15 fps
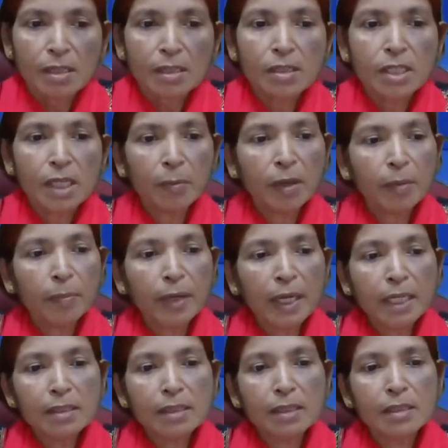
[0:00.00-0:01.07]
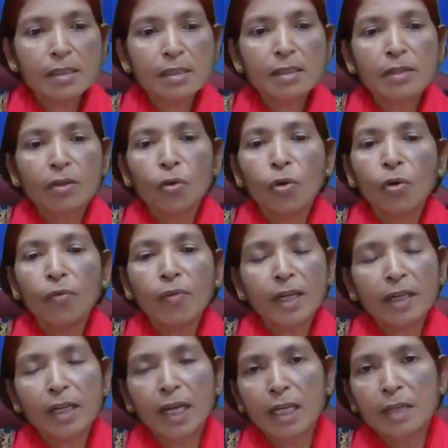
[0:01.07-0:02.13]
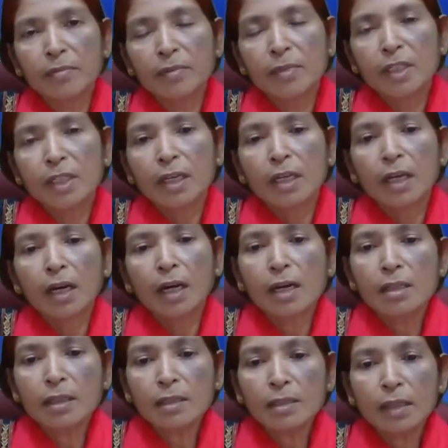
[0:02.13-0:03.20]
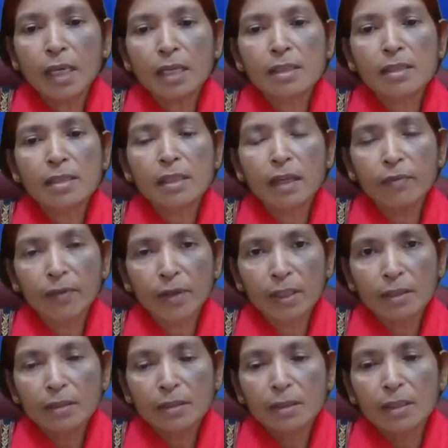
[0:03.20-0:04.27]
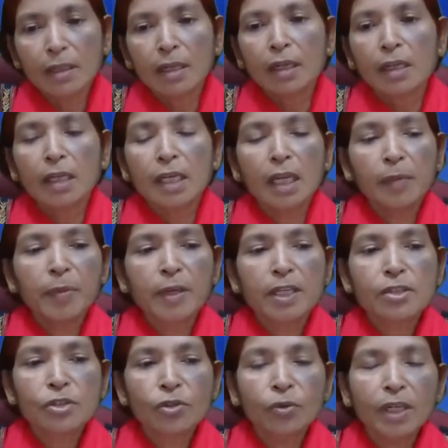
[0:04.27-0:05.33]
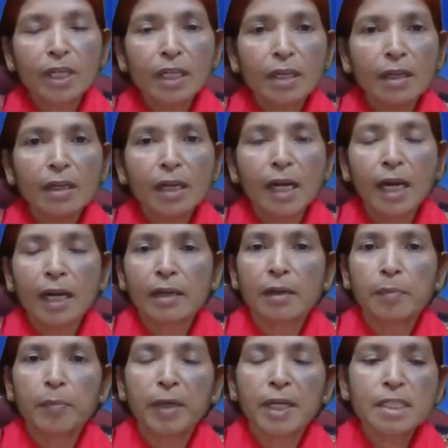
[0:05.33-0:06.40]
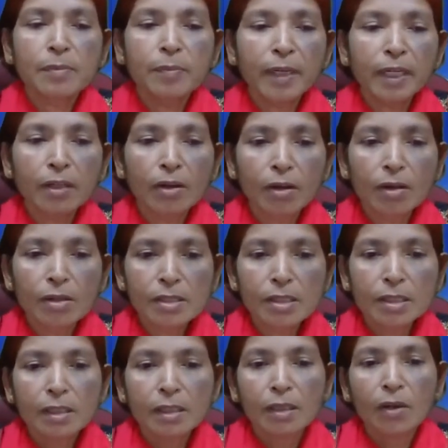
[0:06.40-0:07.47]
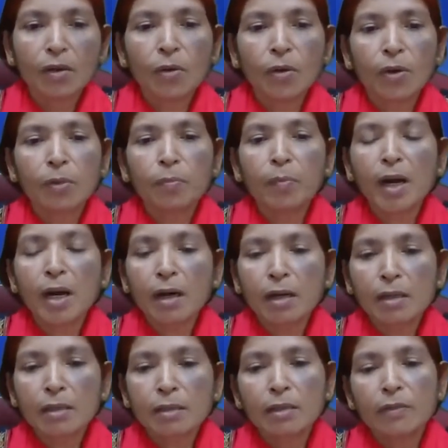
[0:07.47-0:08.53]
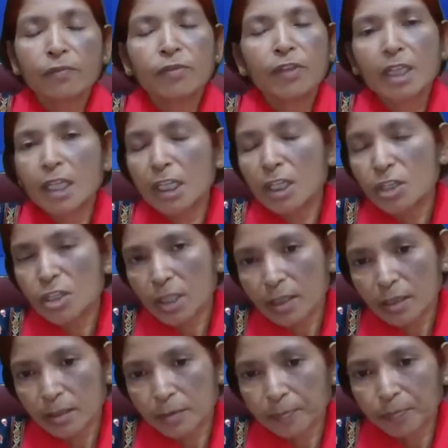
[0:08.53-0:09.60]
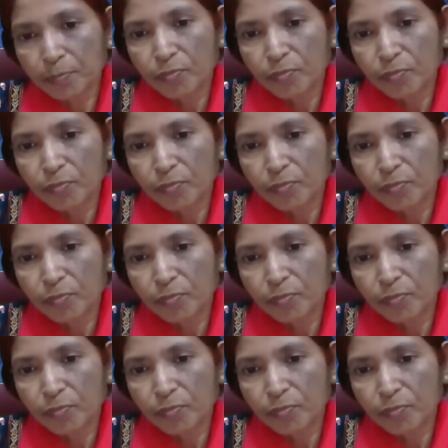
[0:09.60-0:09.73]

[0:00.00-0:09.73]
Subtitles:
Stable prices over time, other things given, keep historical and replacement cost on par with each other.